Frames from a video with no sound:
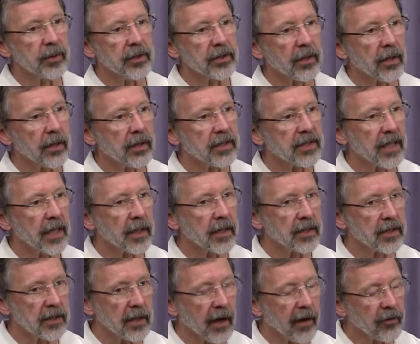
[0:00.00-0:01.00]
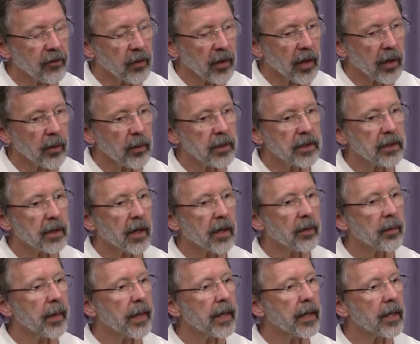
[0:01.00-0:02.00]
We started selling software. We
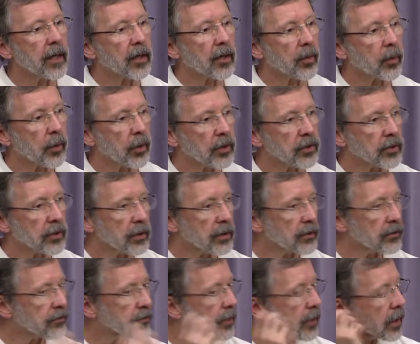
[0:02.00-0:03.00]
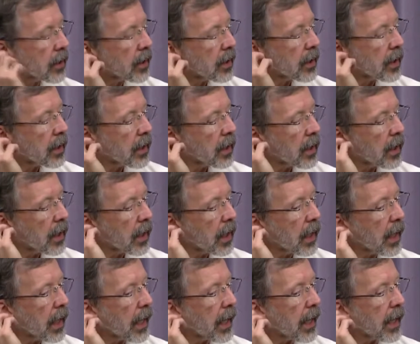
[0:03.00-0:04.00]
started making commercials.
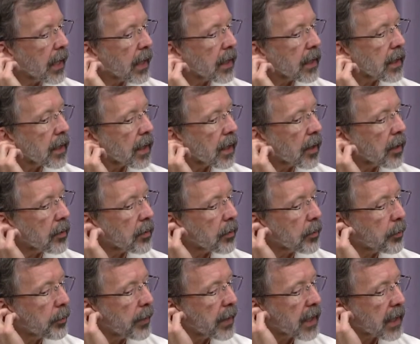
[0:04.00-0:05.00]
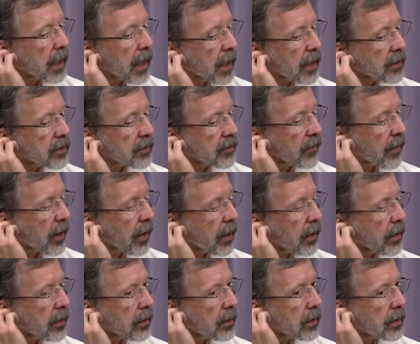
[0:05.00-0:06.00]
And uh, because of
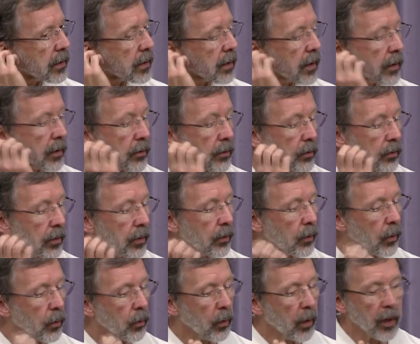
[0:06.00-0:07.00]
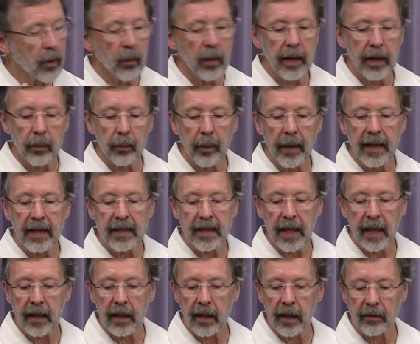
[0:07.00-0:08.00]
our, w one, we had
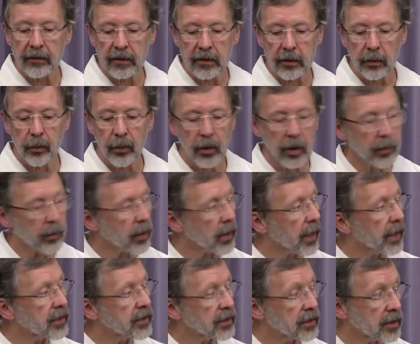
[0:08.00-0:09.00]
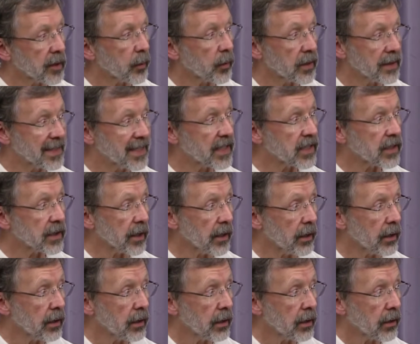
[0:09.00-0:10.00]
maintained a superb relationship with
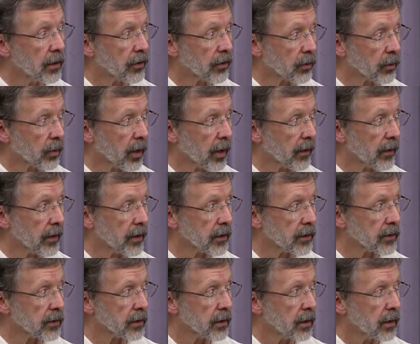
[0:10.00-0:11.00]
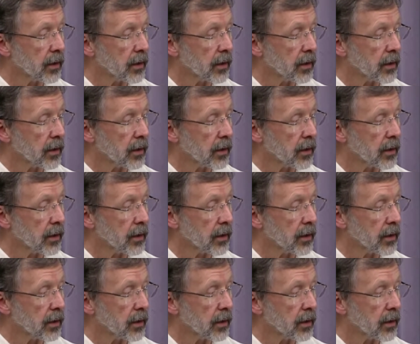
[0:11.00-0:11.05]
Disney mm-hmm. through all this.